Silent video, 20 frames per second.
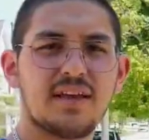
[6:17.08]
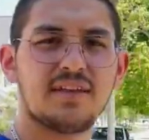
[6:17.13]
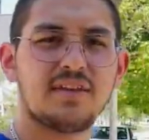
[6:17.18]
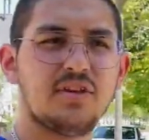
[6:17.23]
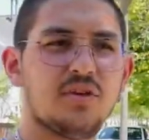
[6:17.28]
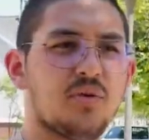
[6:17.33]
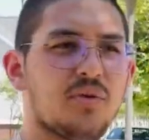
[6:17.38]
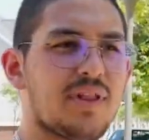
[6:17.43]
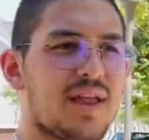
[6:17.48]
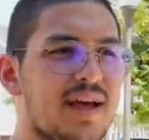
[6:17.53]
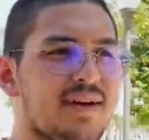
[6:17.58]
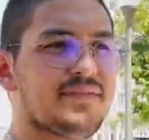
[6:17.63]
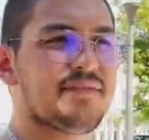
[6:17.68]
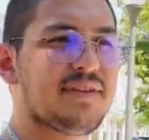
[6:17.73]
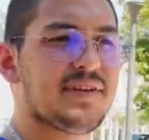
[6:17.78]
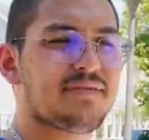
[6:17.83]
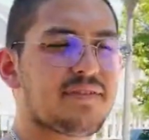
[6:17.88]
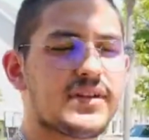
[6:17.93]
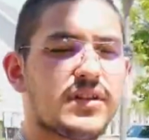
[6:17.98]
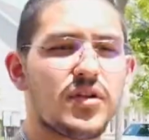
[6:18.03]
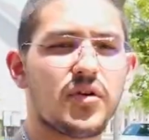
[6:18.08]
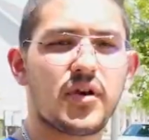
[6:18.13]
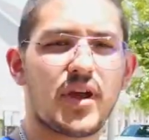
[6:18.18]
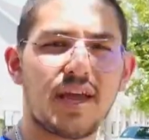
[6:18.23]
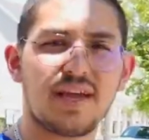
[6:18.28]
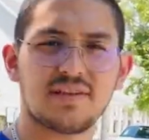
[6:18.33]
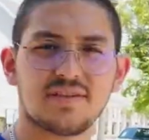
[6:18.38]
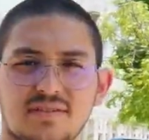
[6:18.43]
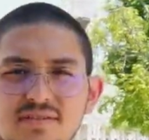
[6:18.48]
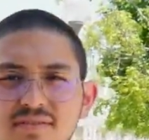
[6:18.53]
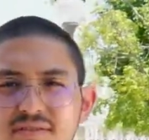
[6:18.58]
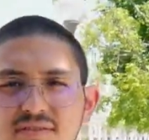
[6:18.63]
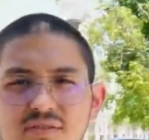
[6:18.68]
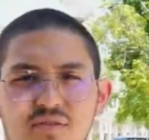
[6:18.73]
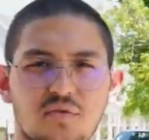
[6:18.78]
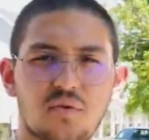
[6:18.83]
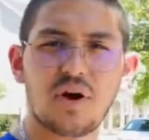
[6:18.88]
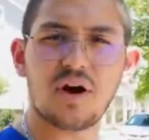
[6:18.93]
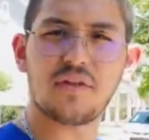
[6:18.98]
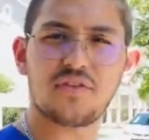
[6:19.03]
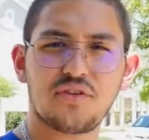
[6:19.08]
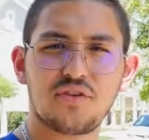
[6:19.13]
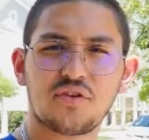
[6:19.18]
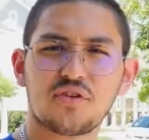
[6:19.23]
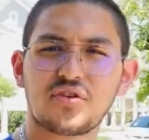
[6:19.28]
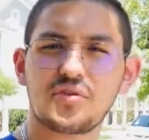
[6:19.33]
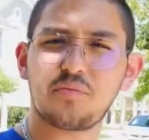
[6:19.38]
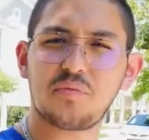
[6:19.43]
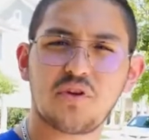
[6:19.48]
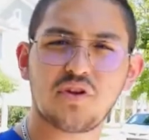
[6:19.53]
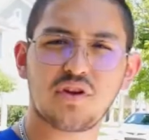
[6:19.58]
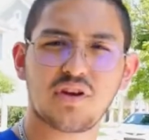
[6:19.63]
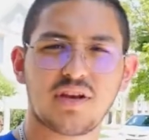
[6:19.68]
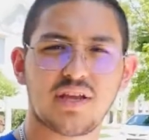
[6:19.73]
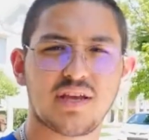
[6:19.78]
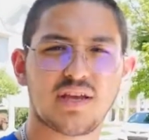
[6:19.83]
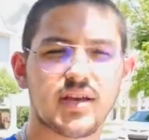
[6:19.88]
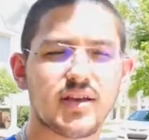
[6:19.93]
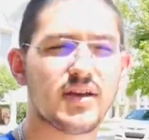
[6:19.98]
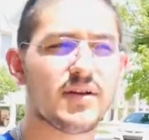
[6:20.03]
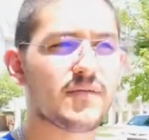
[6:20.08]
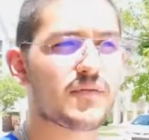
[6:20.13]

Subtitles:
you will have different locations throughout your community.